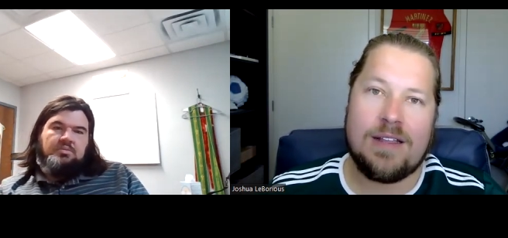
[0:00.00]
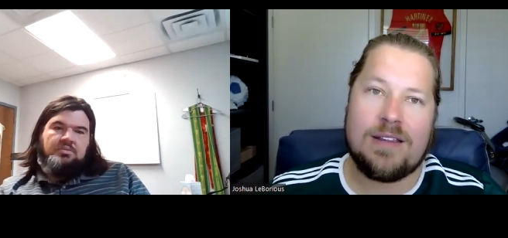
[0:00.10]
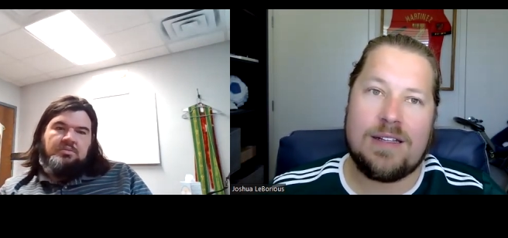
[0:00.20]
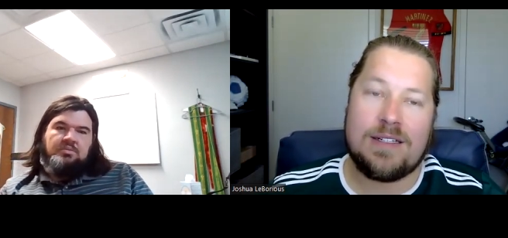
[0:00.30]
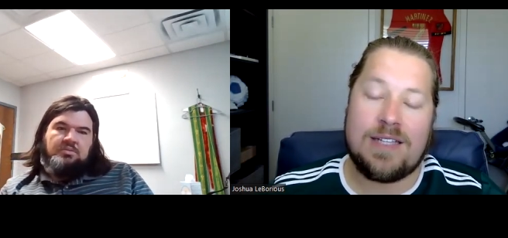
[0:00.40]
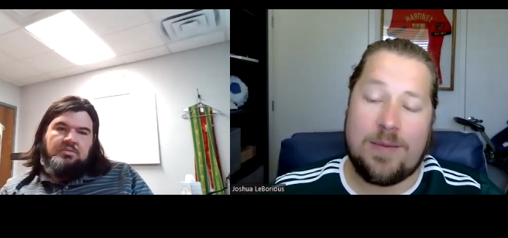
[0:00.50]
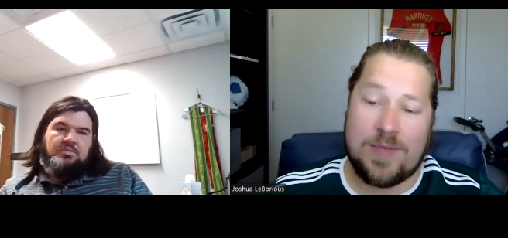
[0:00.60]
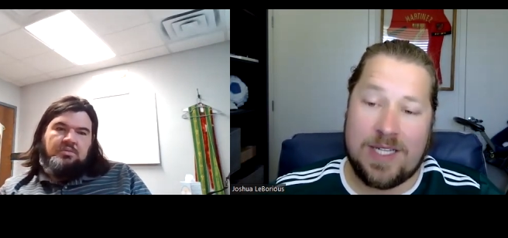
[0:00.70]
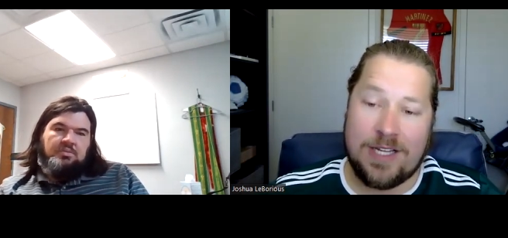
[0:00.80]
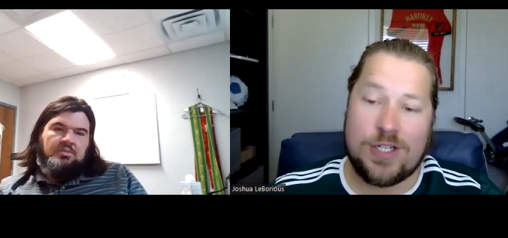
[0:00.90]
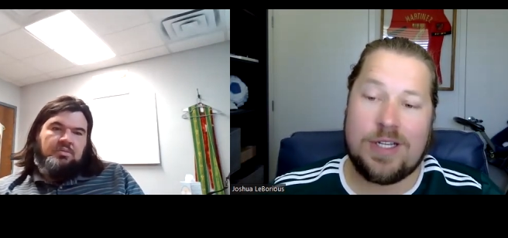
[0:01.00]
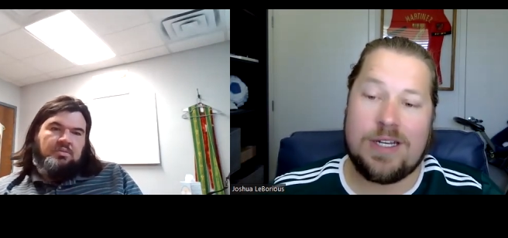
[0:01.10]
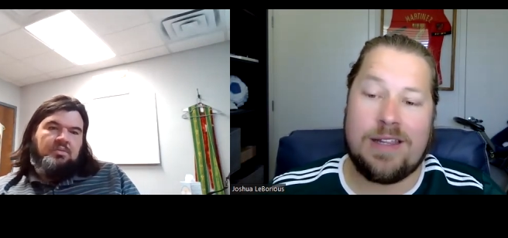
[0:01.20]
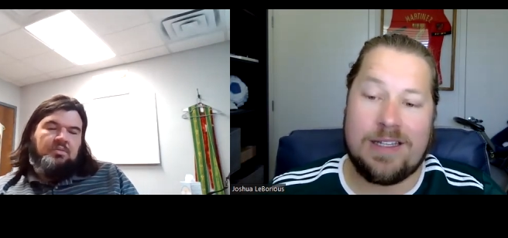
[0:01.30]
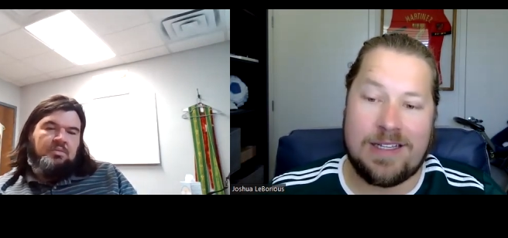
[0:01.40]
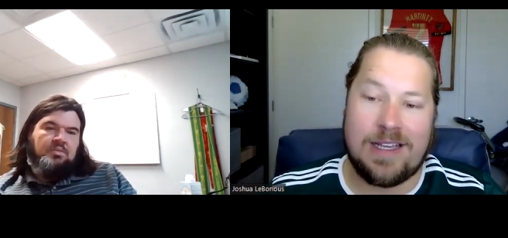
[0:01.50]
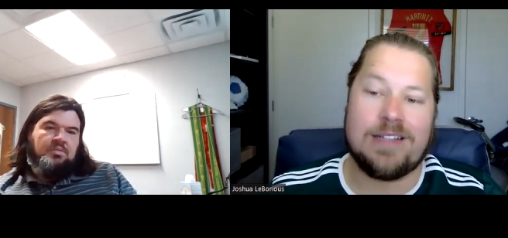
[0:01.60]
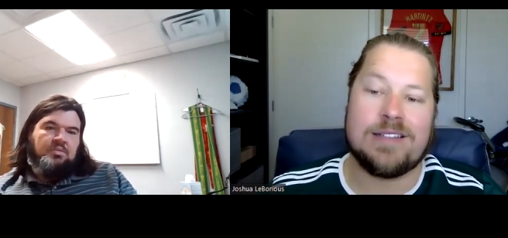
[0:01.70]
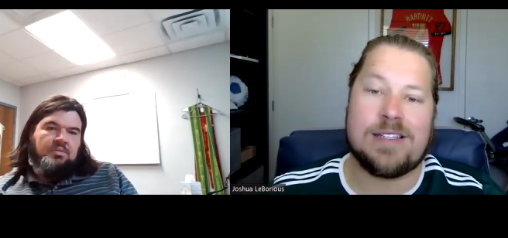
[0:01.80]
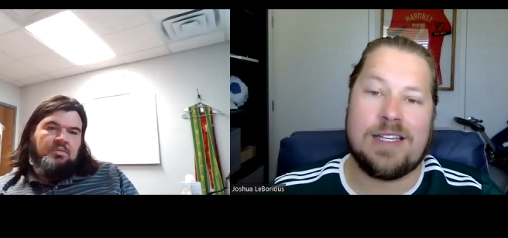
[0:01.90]
Speaker 1: the temptation and the
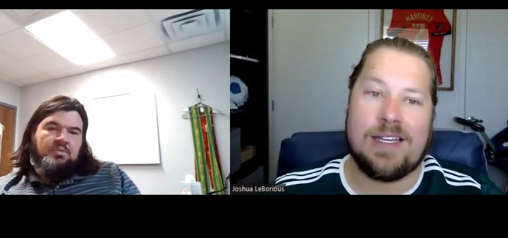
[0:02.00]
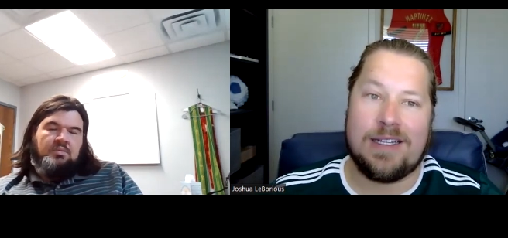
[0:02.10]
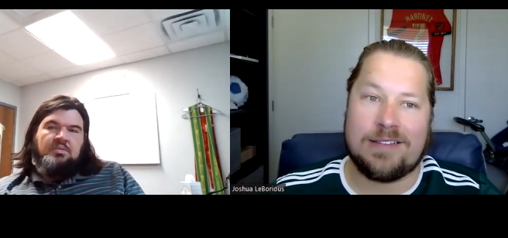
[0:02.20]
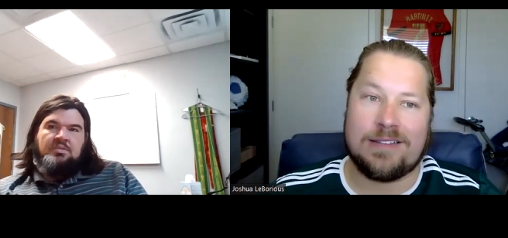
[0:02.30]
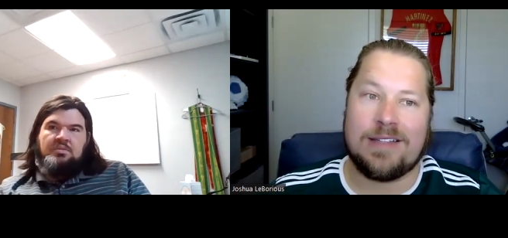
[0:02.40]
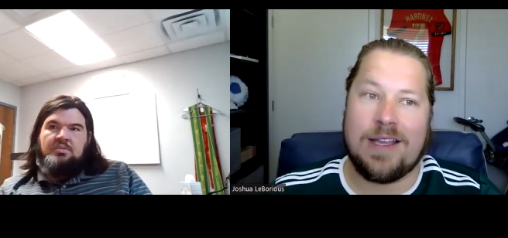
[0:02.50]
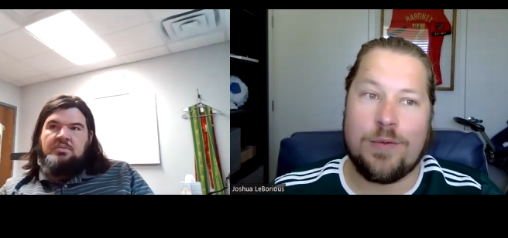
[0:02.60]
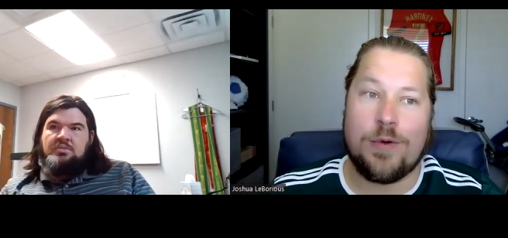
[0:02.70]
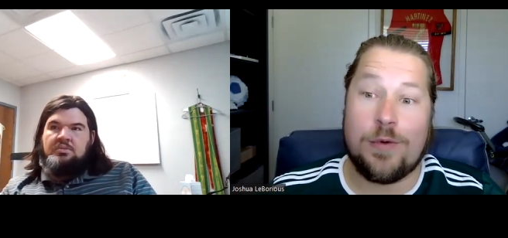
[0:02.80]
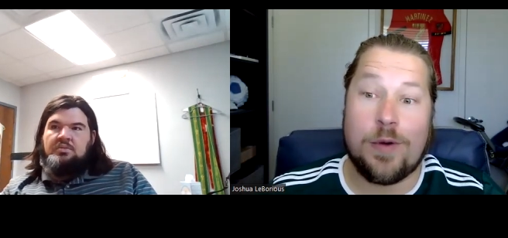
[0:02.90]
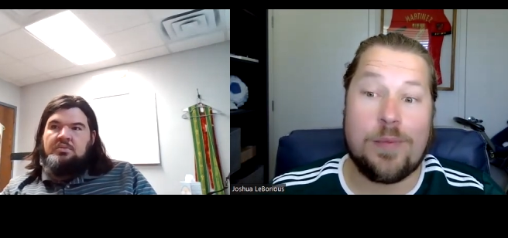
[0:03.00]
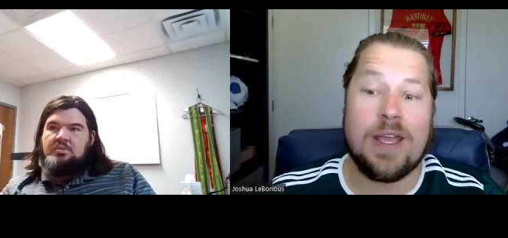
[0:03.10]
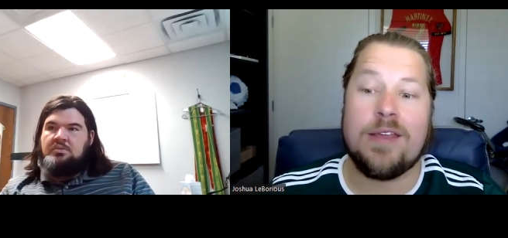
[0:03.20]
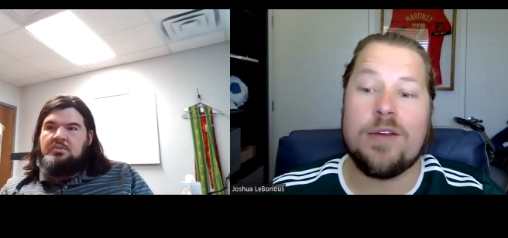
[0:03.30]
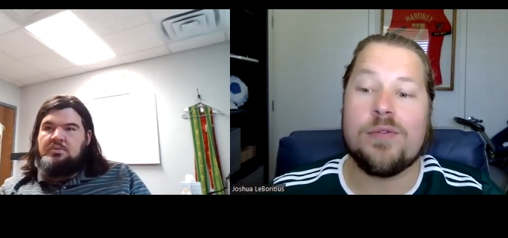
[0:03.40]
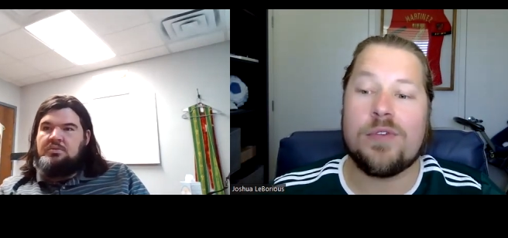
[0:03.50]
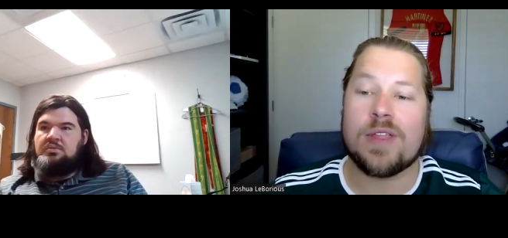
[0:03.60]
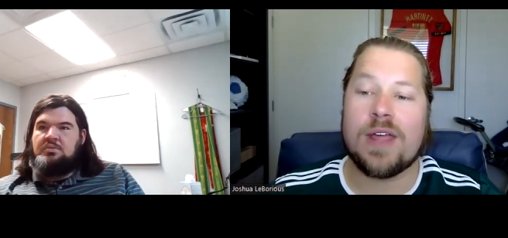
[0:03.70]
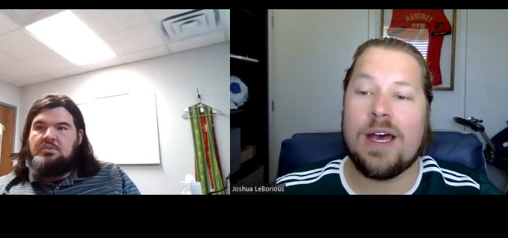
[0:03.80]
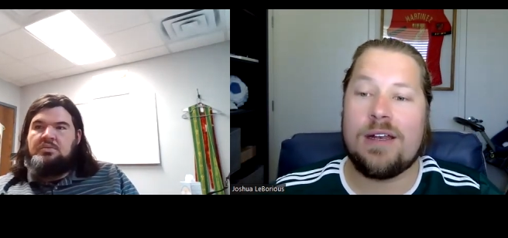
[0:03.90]
tendency is they will repay you for
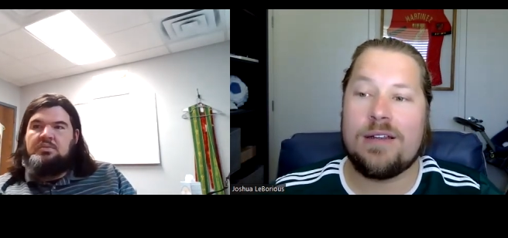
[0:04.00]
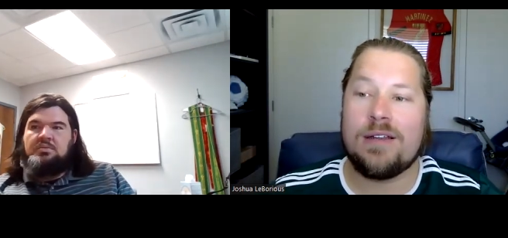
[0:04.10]
that.